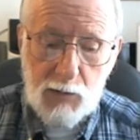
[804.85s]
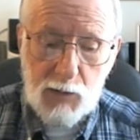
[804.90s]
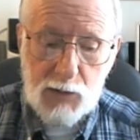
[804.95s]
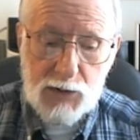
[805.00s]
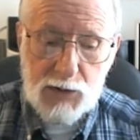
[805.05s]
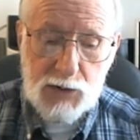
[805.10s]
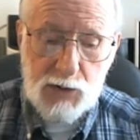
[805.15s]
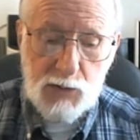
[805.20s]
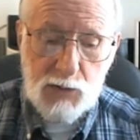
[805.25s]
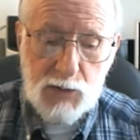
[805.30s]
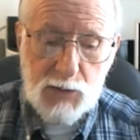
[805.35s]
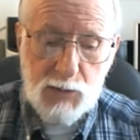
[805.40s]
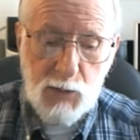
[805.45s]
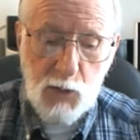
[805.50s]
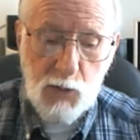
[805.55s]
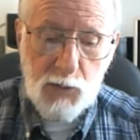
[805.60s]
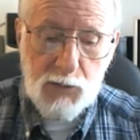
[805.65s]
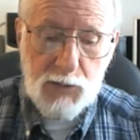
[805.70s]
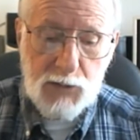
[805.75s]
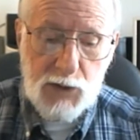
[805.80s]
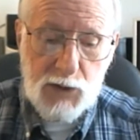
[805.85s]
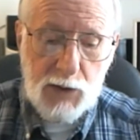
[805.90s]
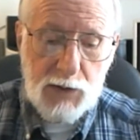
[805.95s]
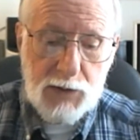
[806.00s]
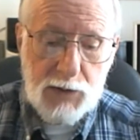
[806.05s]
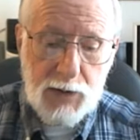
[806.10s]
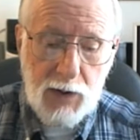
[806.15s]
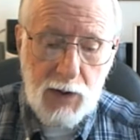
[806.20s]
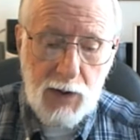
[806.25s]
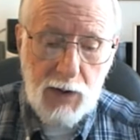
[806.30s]
which used both
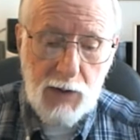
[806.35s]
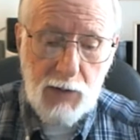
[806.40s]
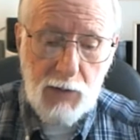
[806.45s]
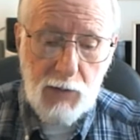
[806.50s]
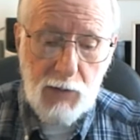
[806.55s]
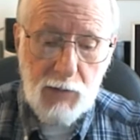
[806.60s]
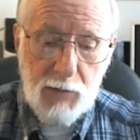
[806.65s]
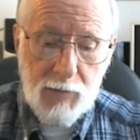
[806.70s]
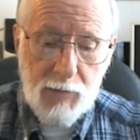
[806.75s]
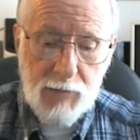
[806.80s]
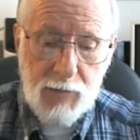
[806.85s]
Gentile